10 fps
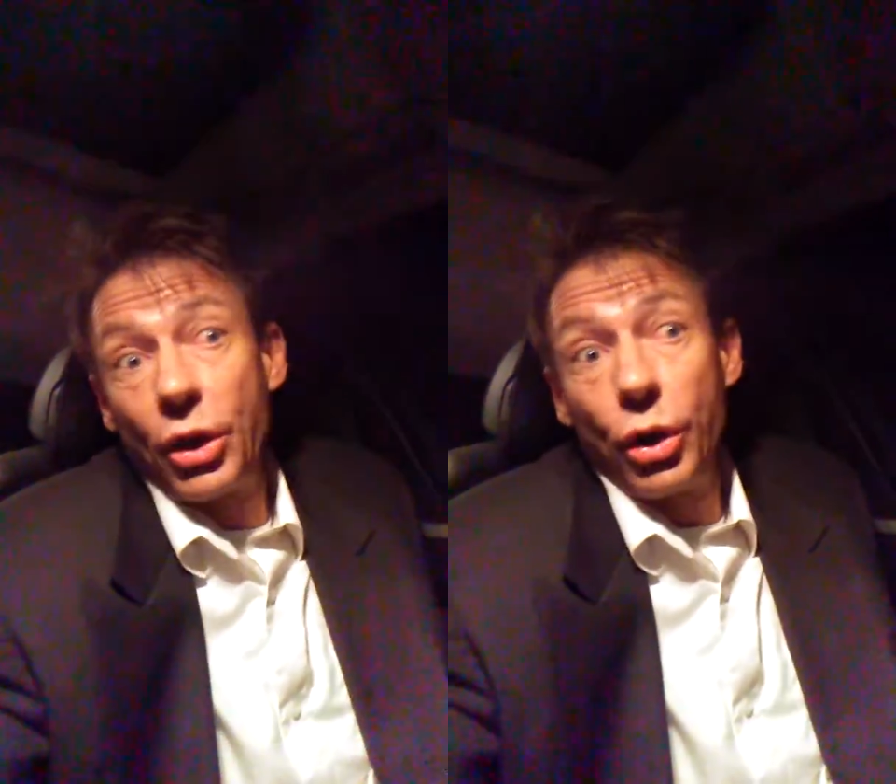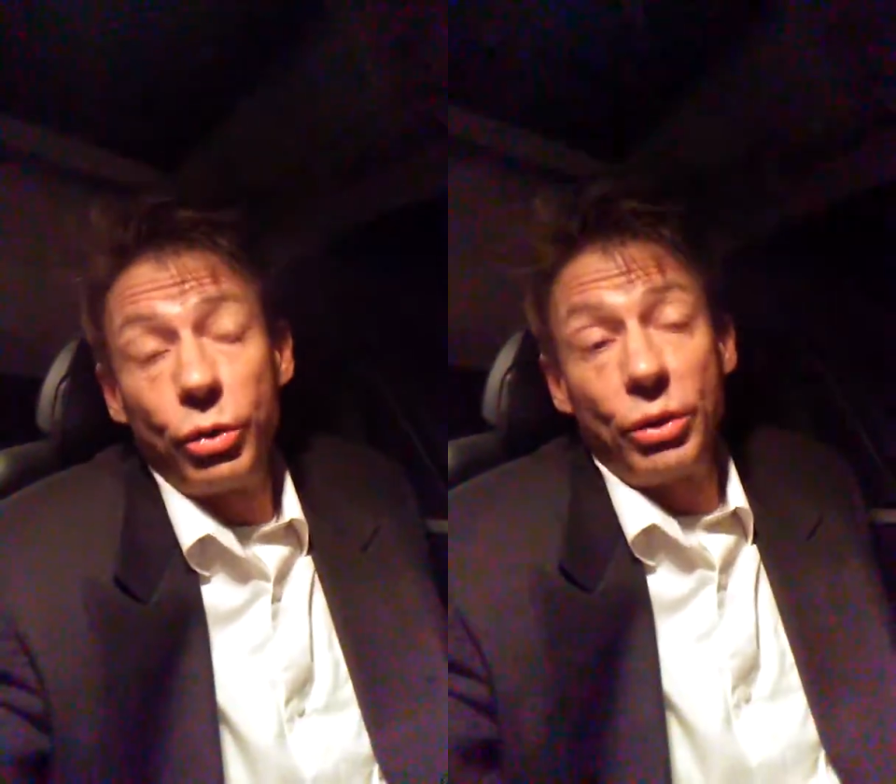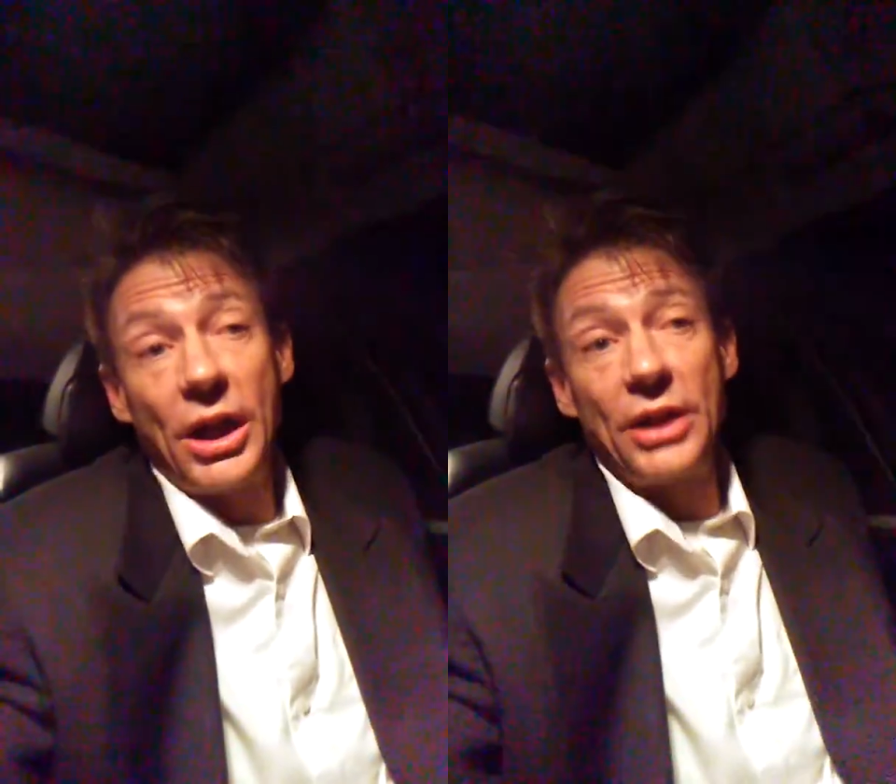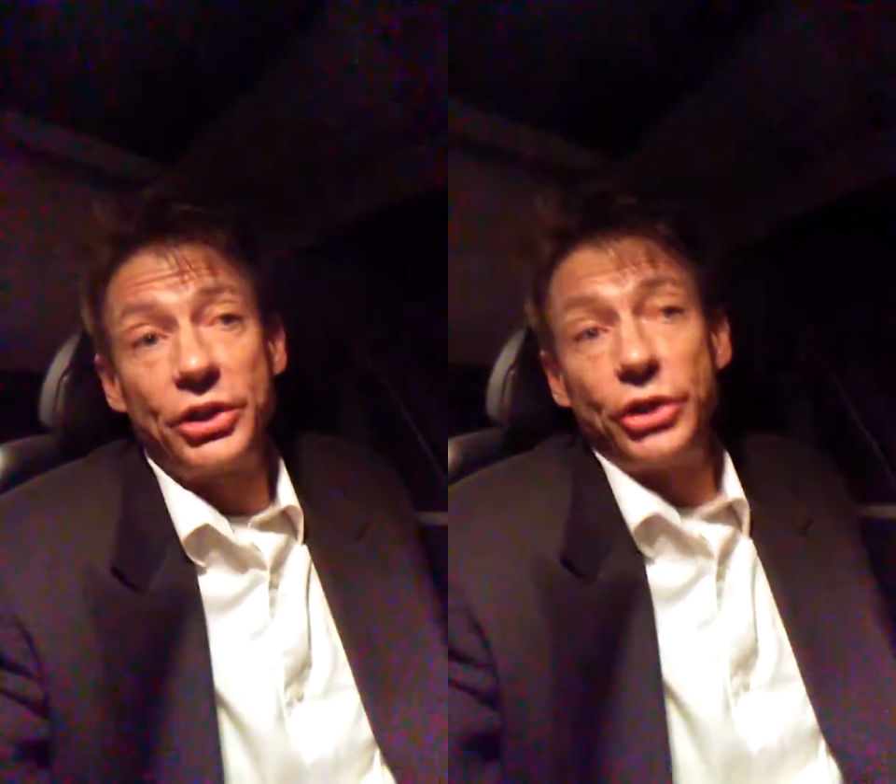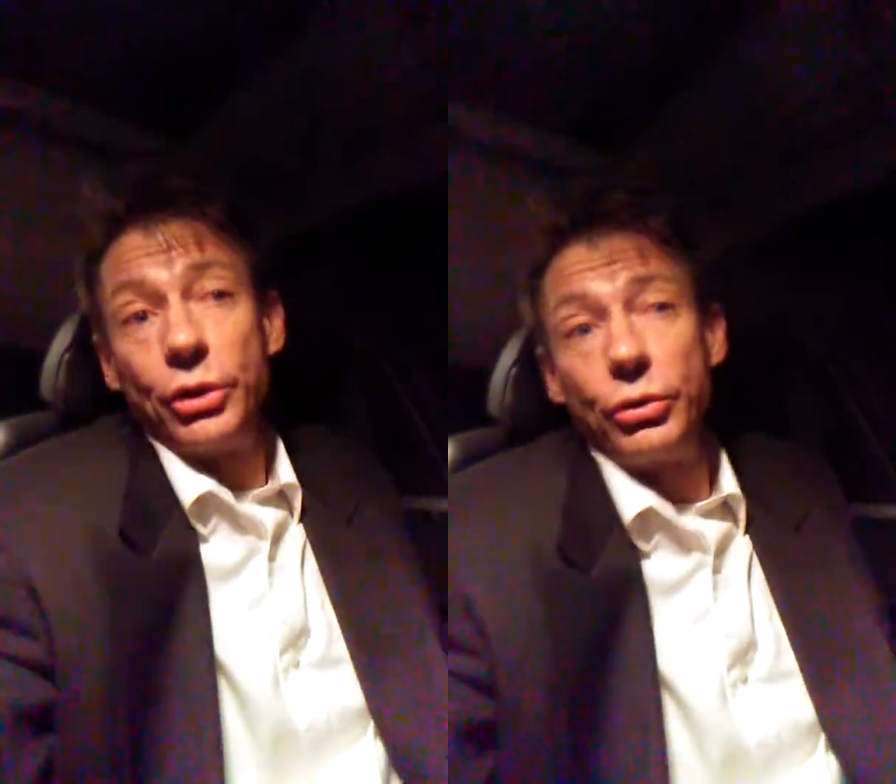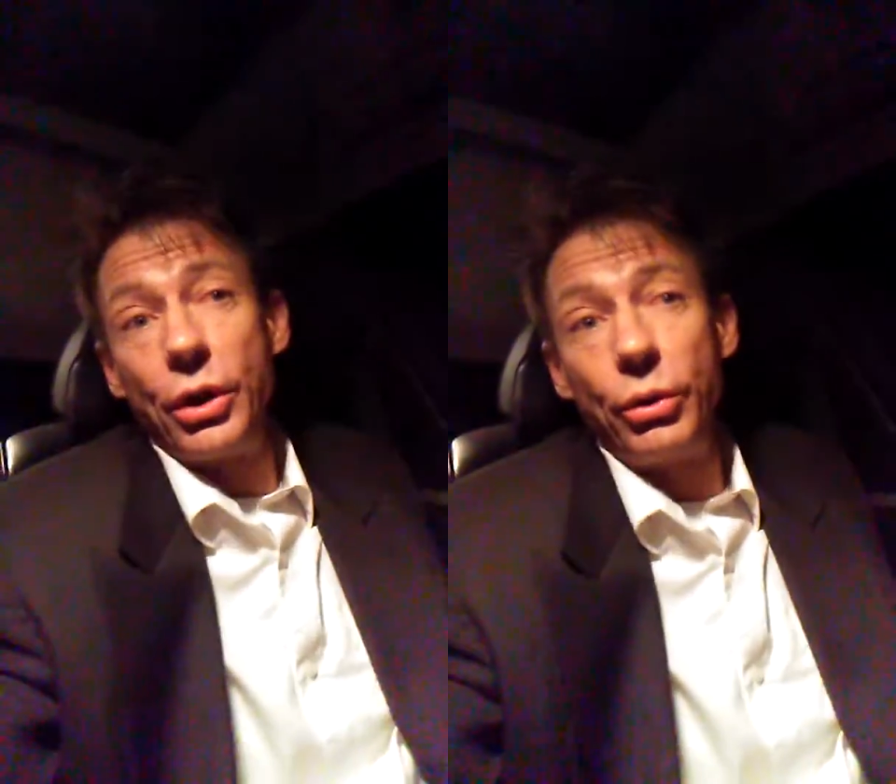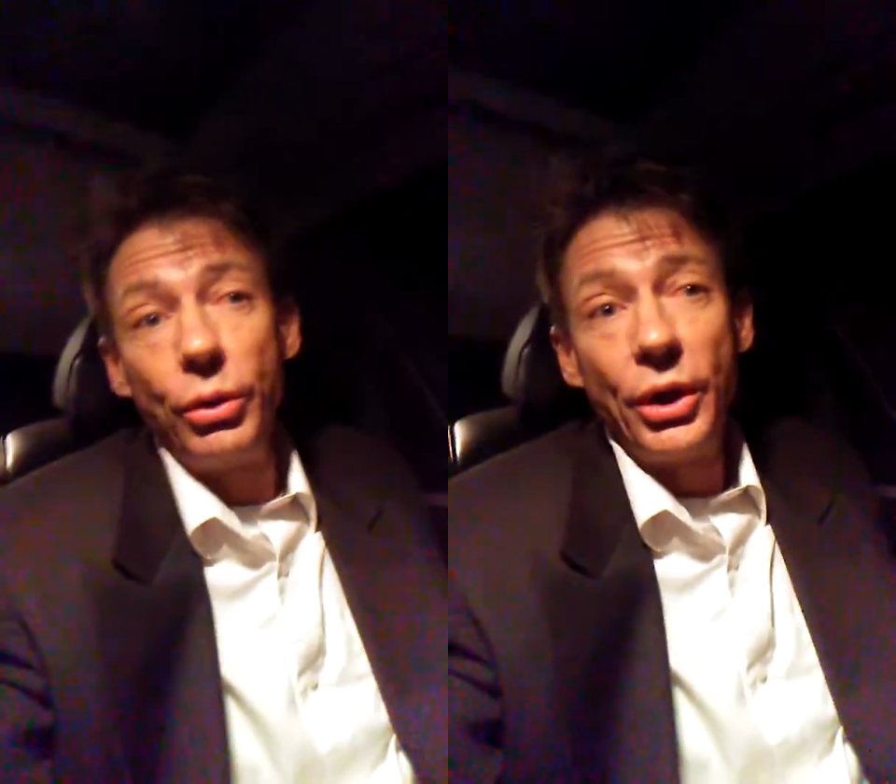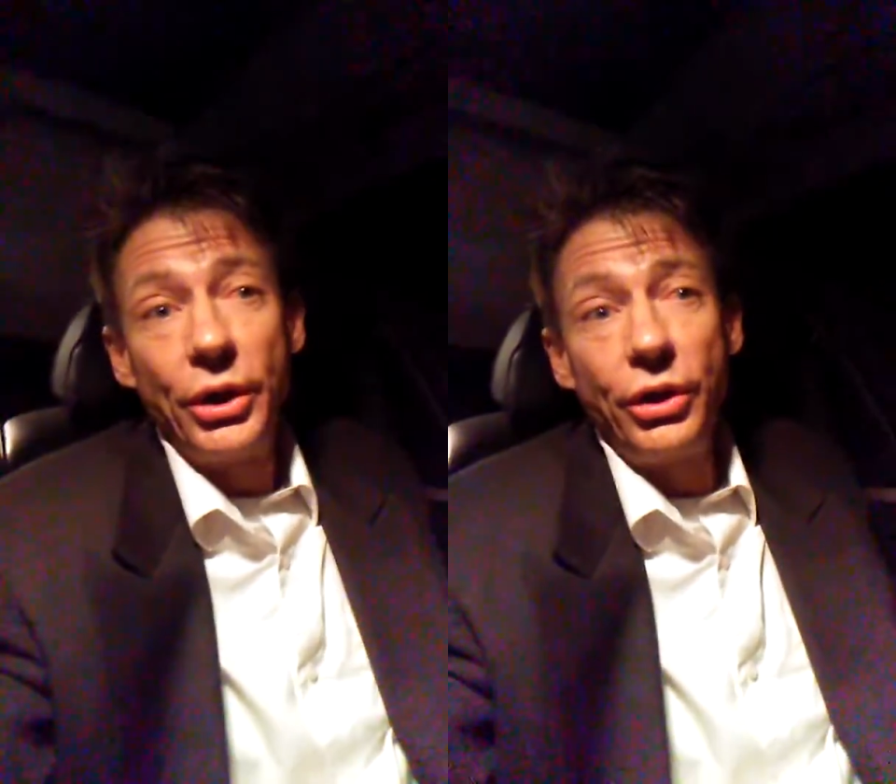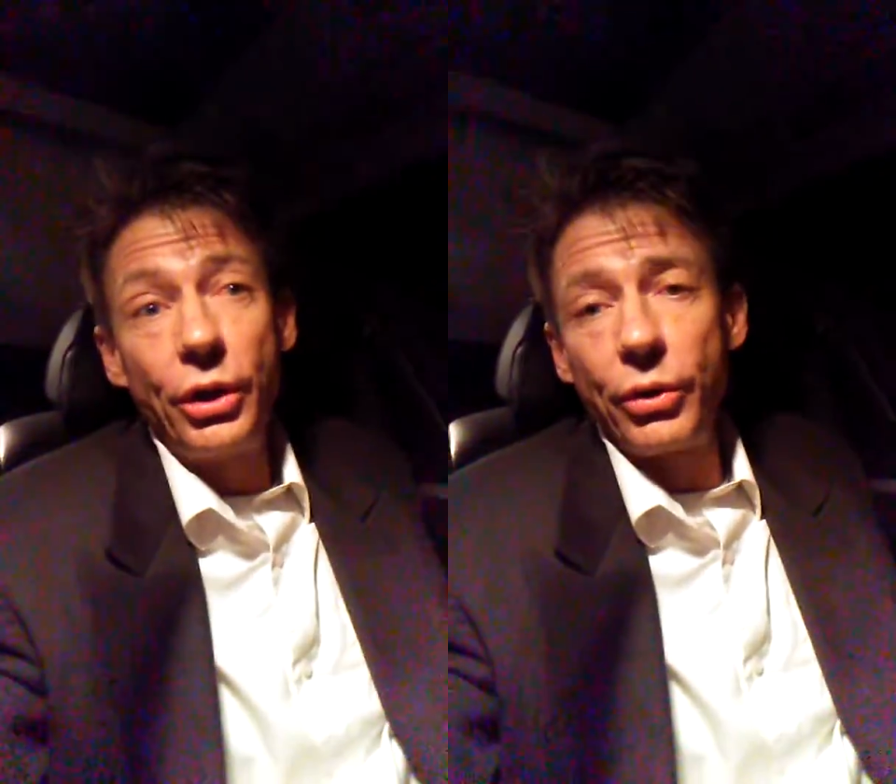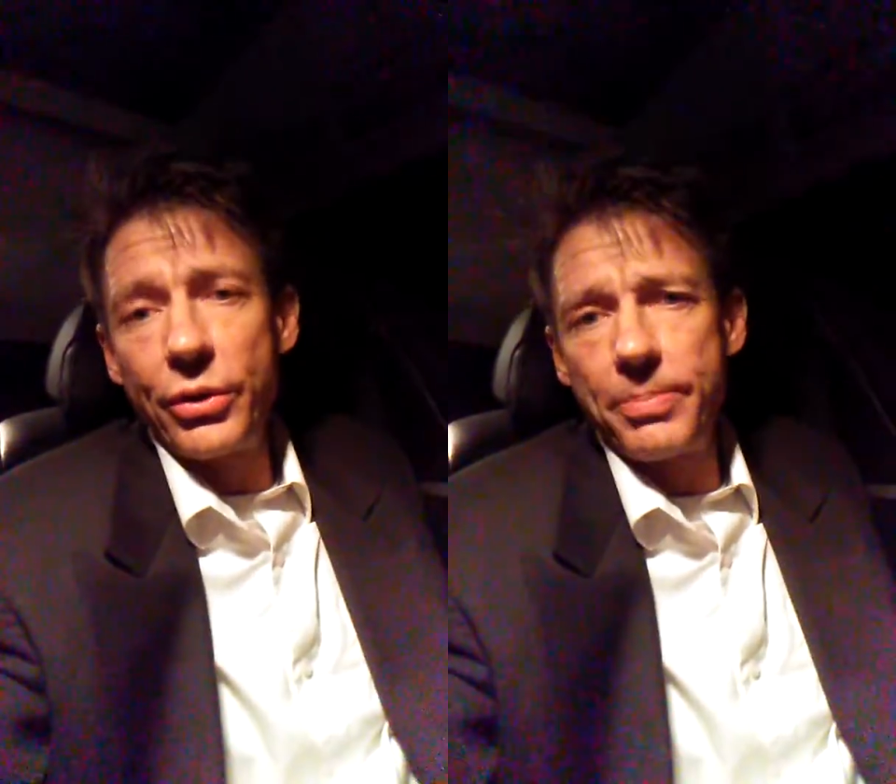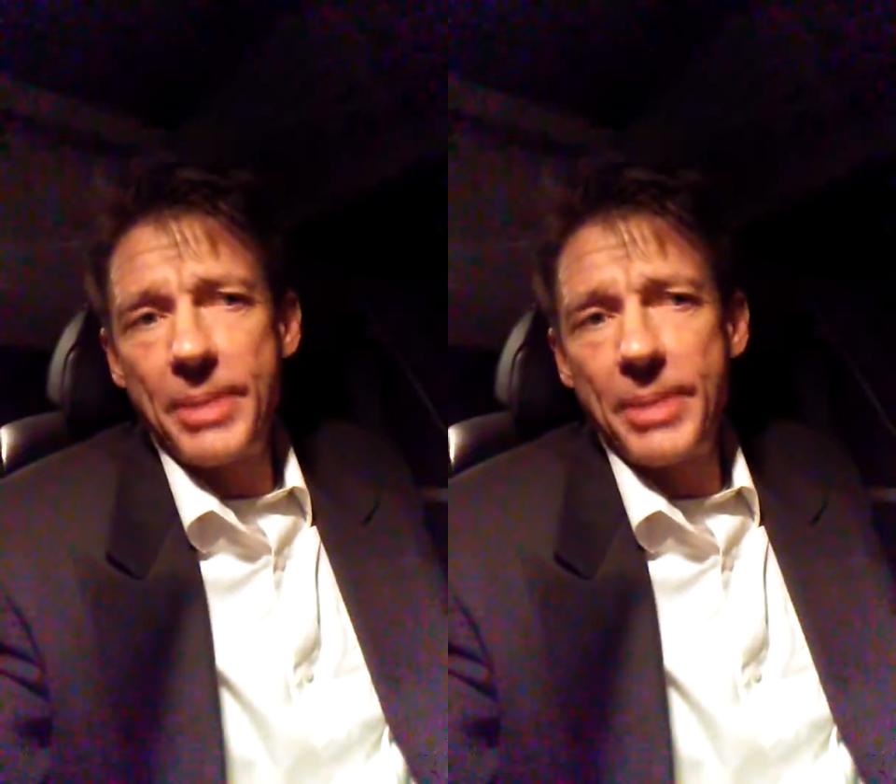oh gosh, you don't know the